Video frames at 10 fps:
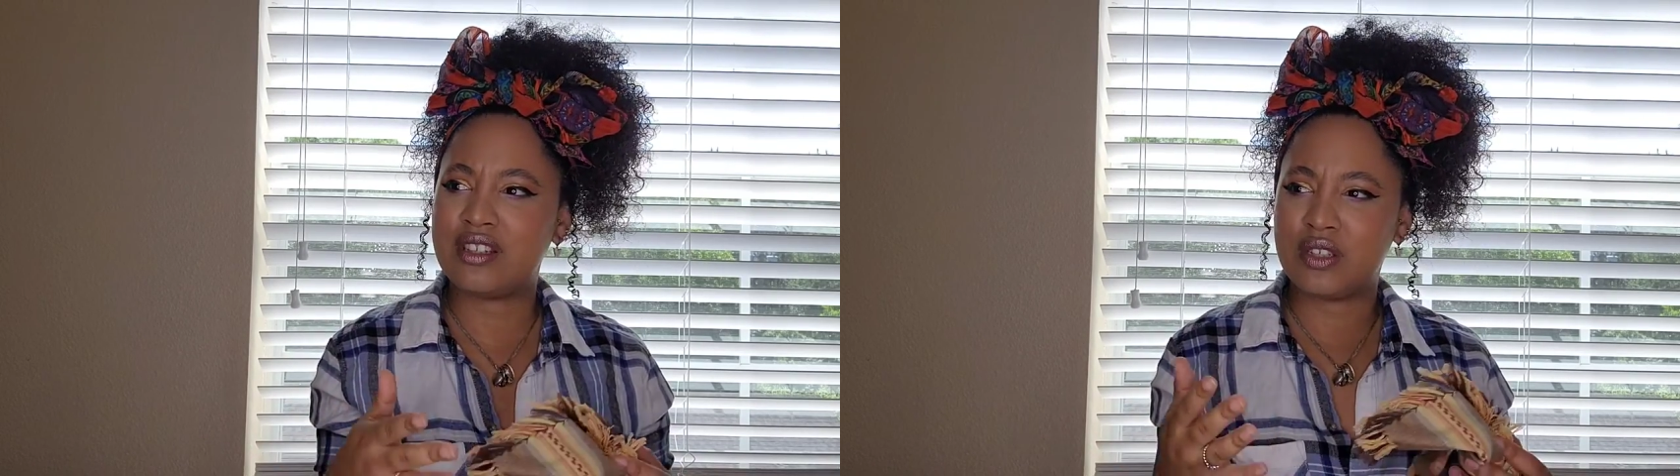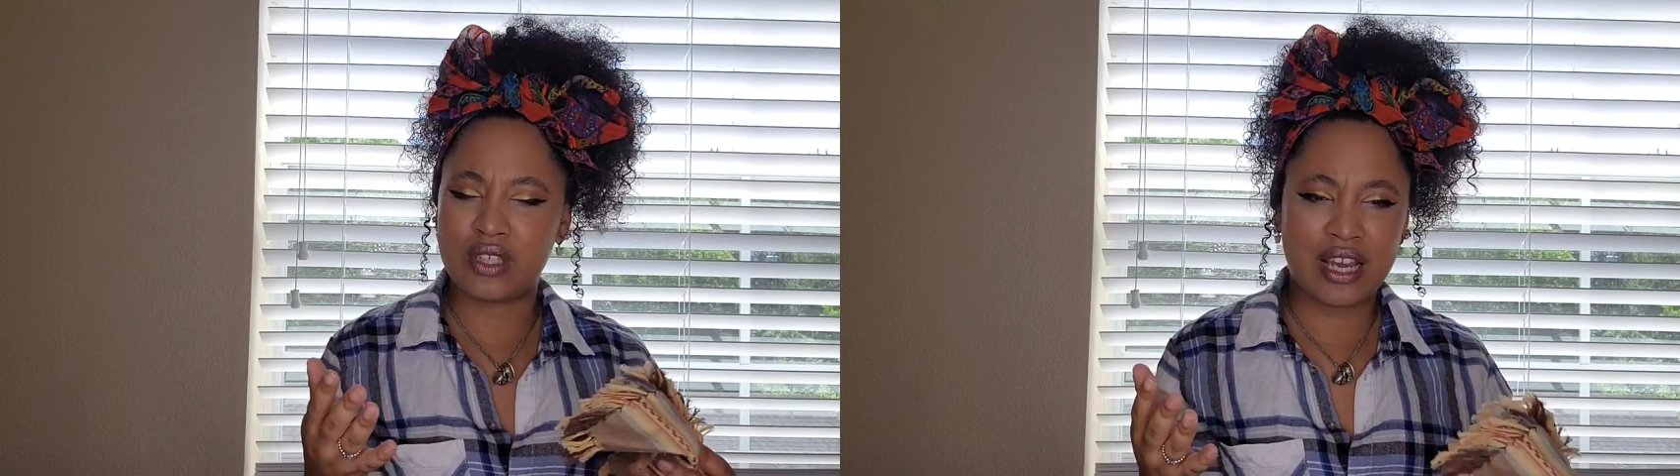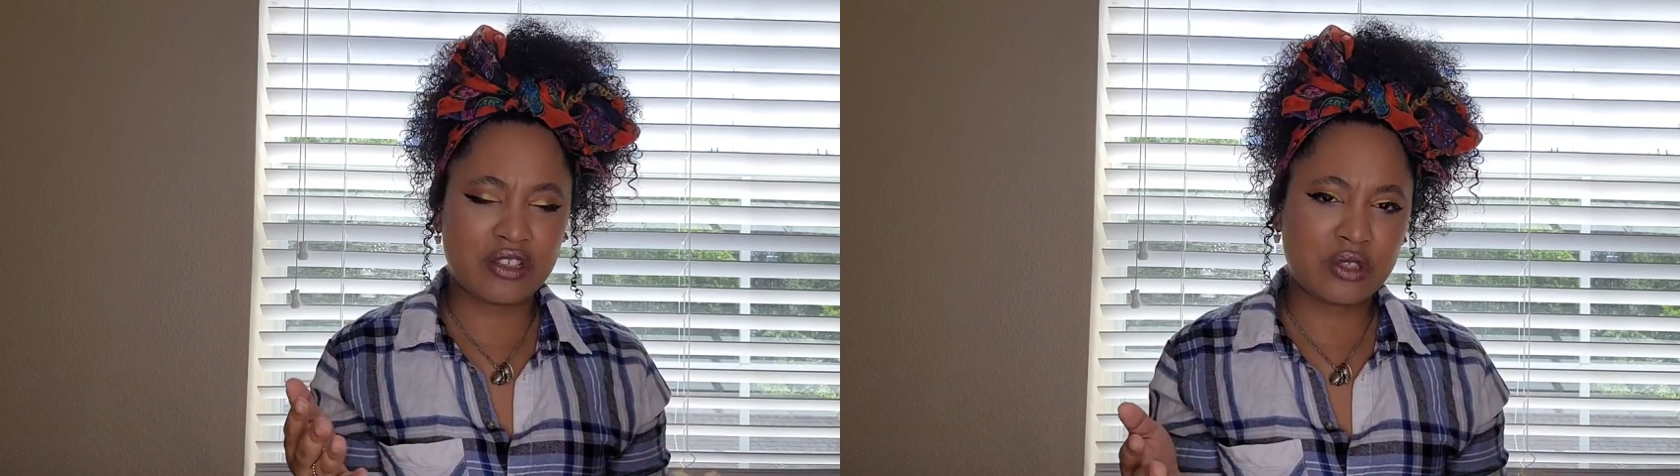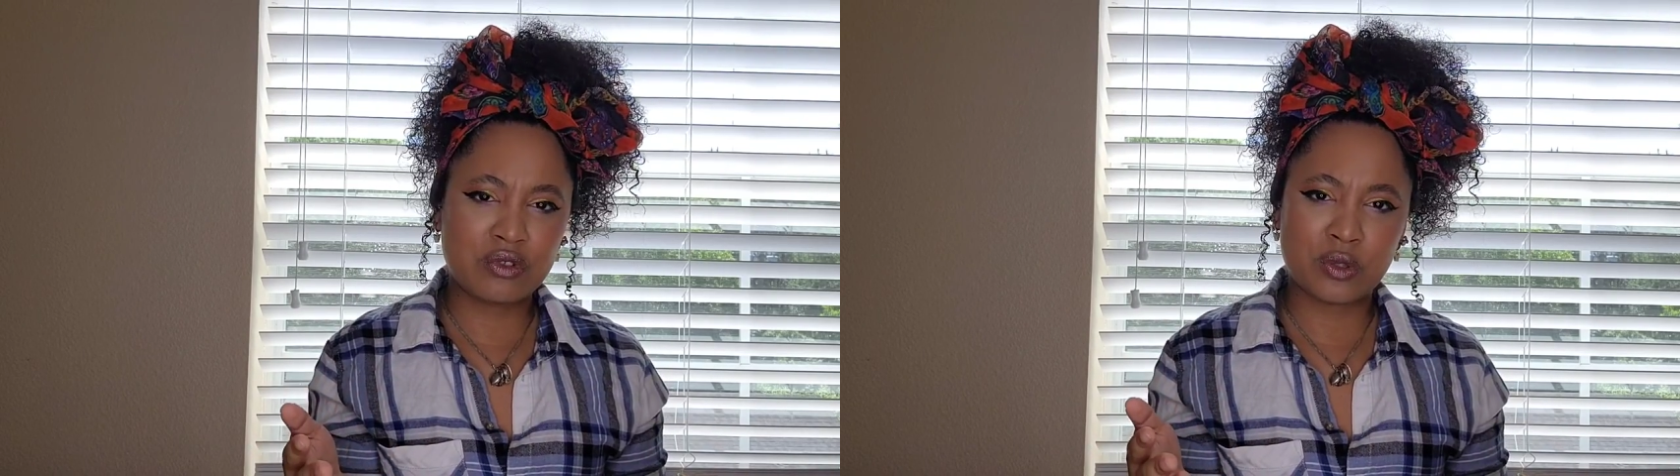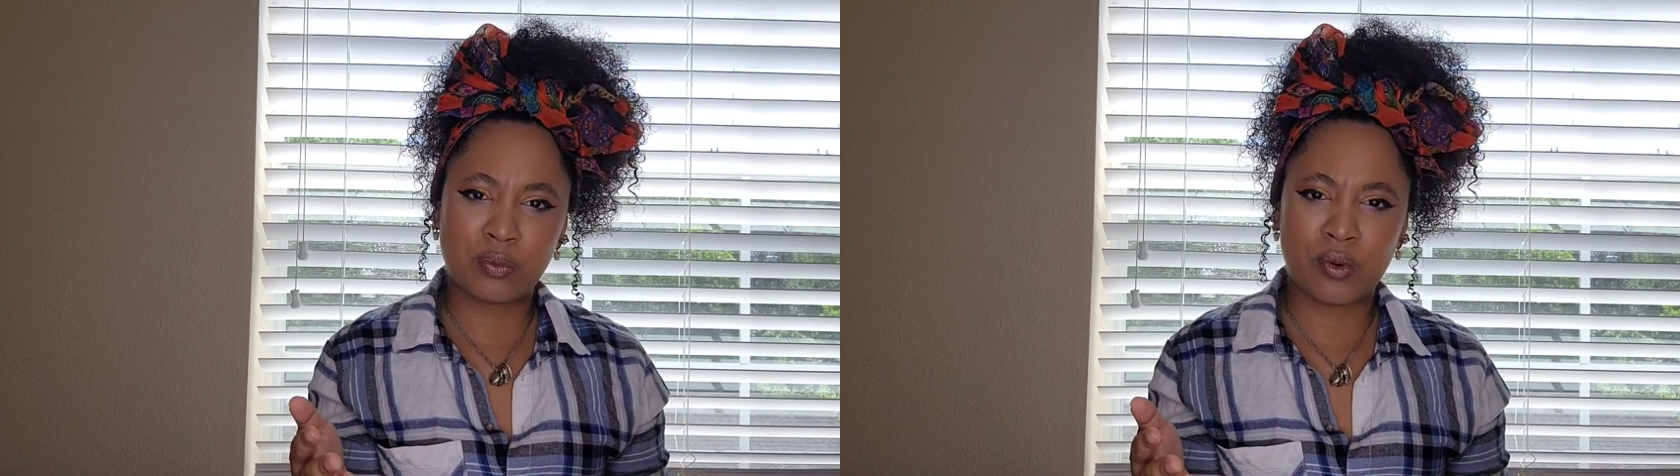This is how she
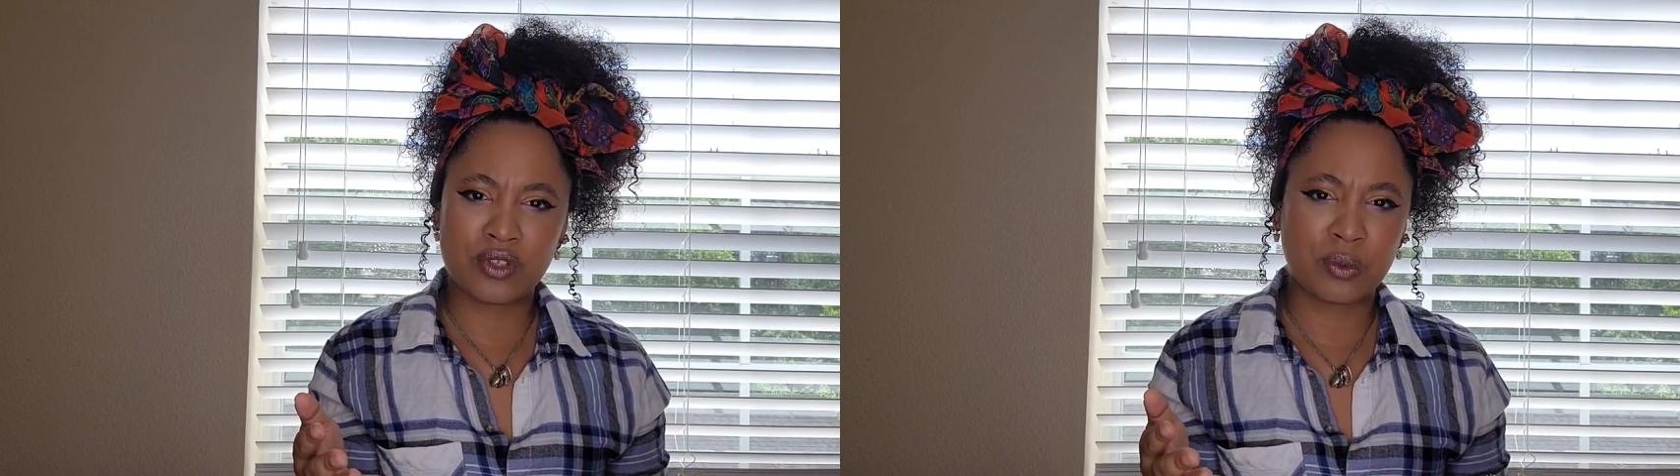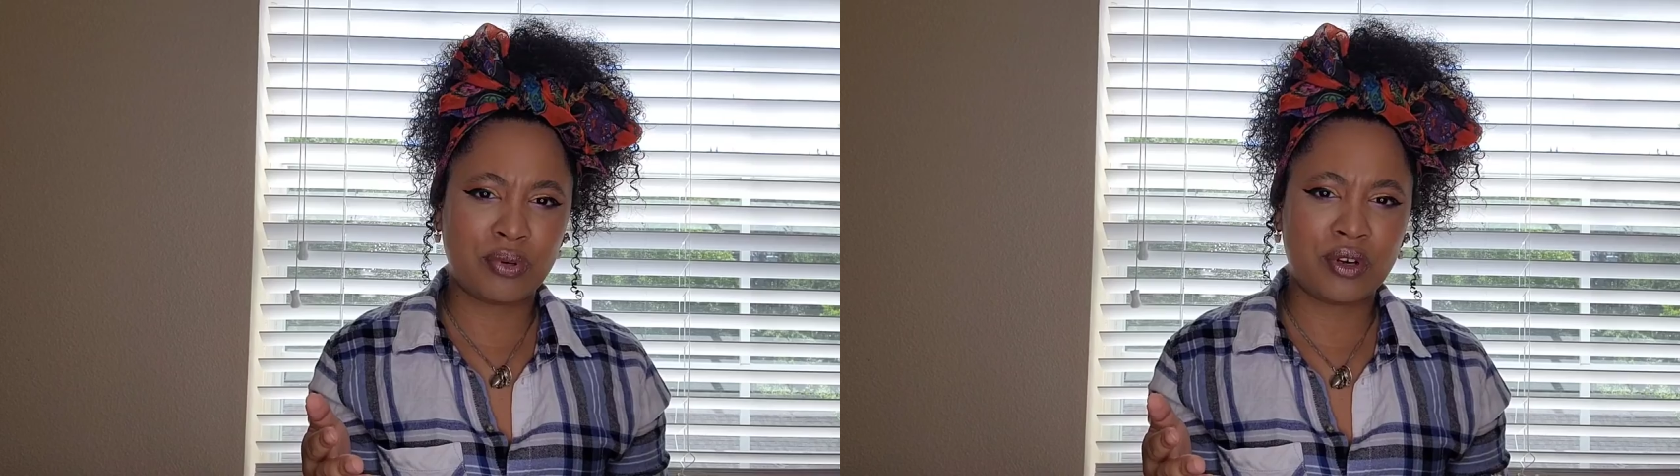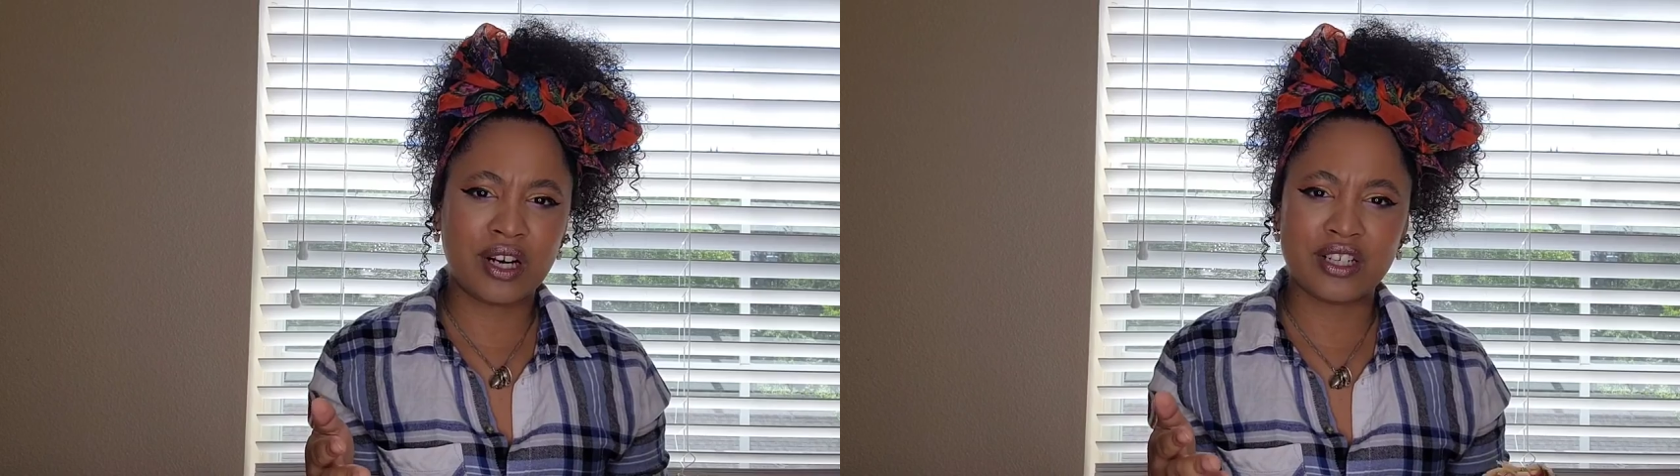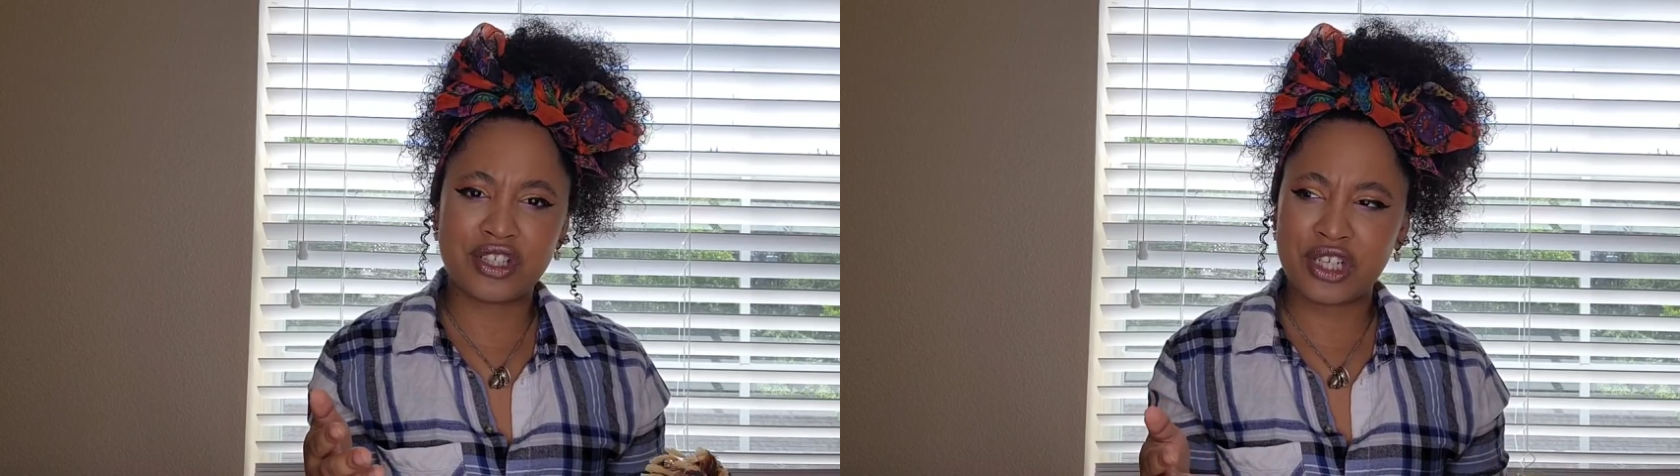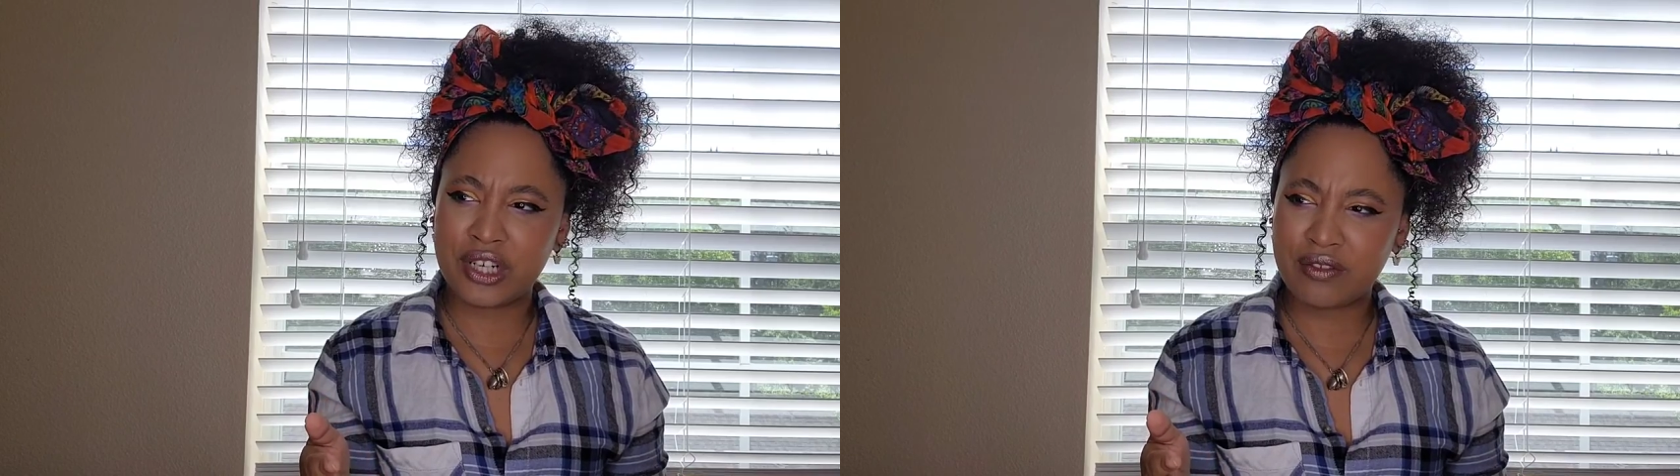was supporting her
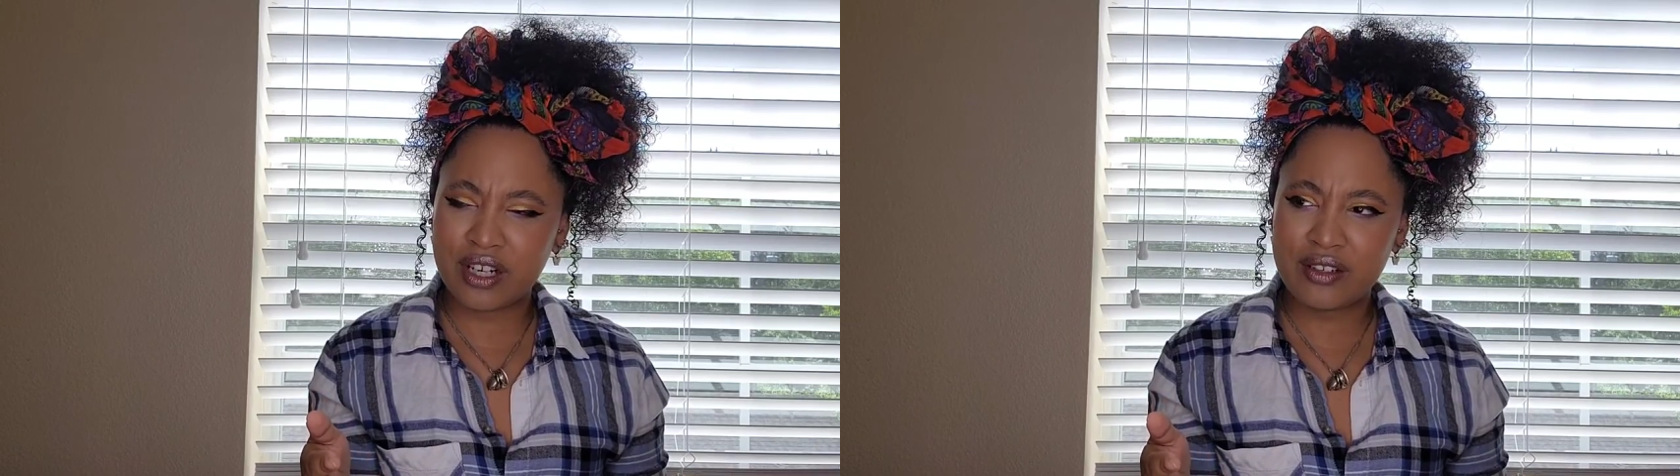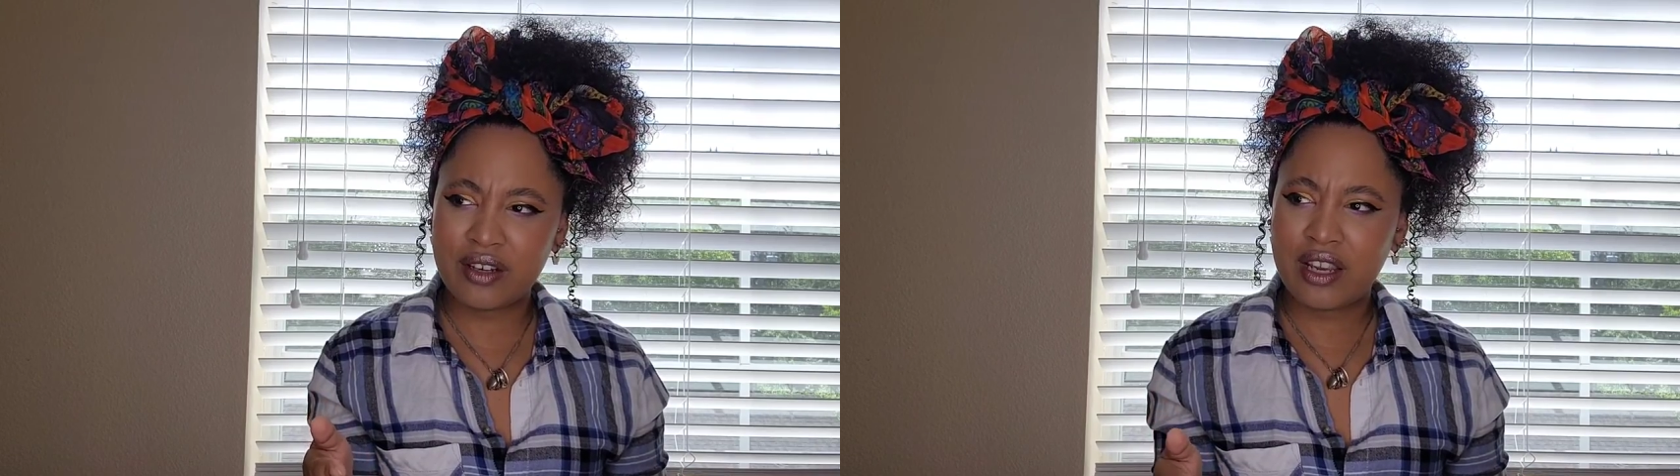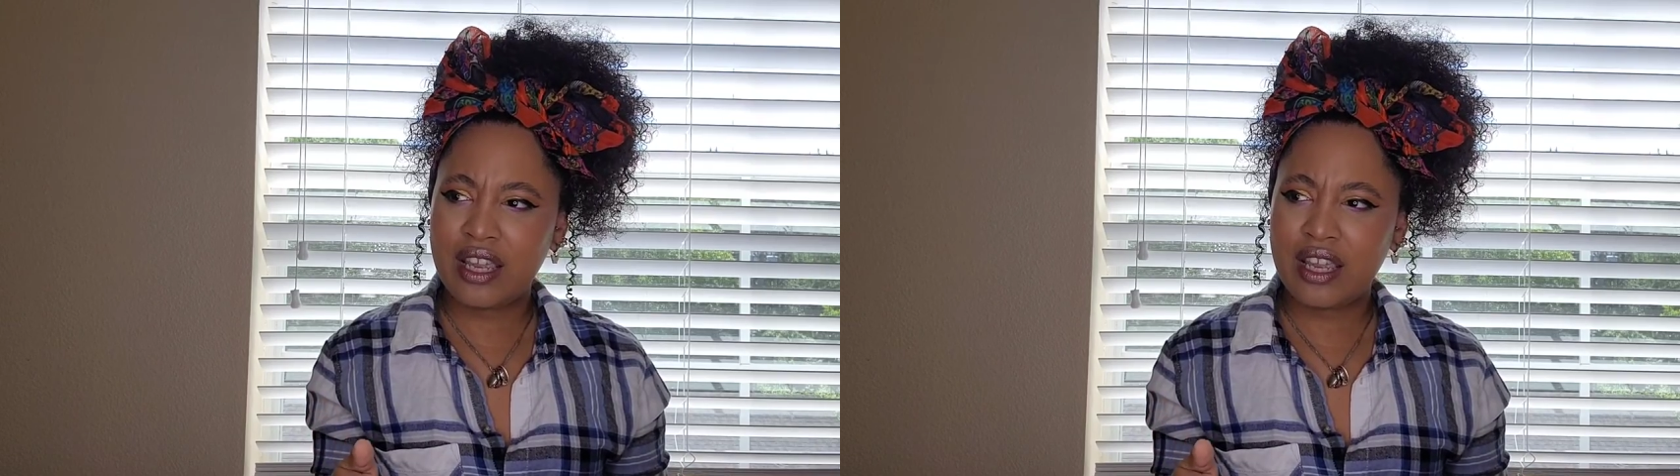children.